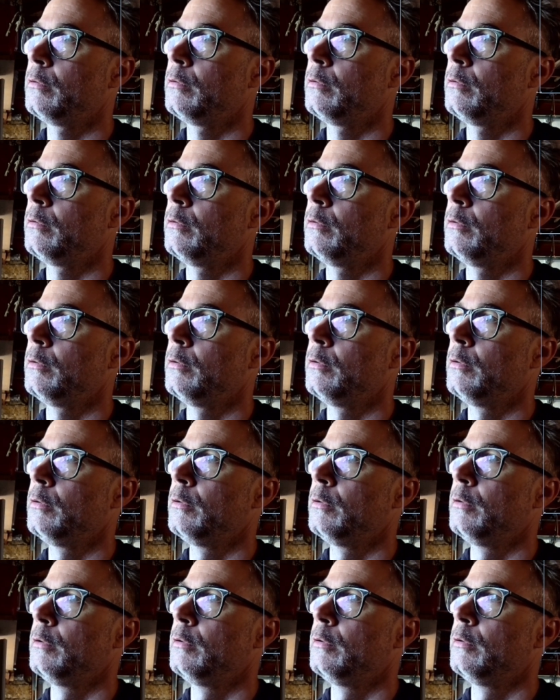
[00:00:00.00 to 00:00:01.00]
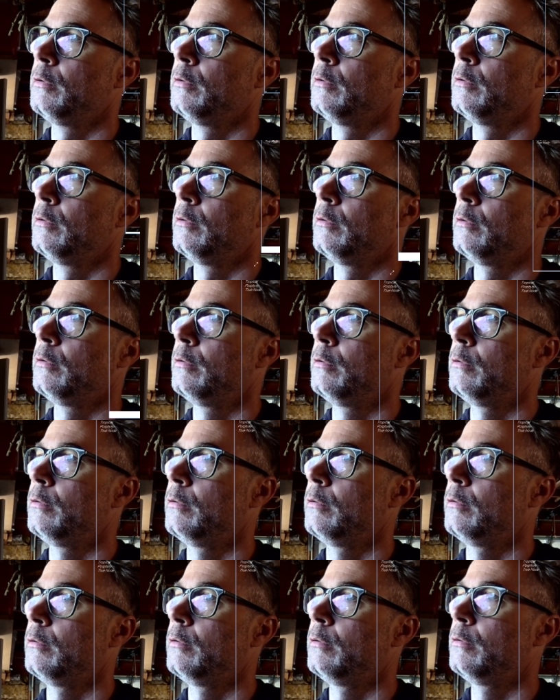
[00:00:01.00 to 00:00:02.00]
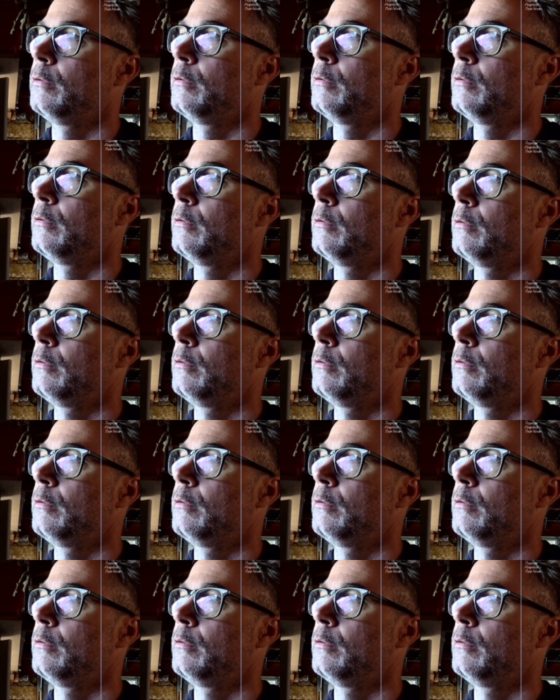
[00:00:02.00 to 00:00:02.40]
(no one is talking)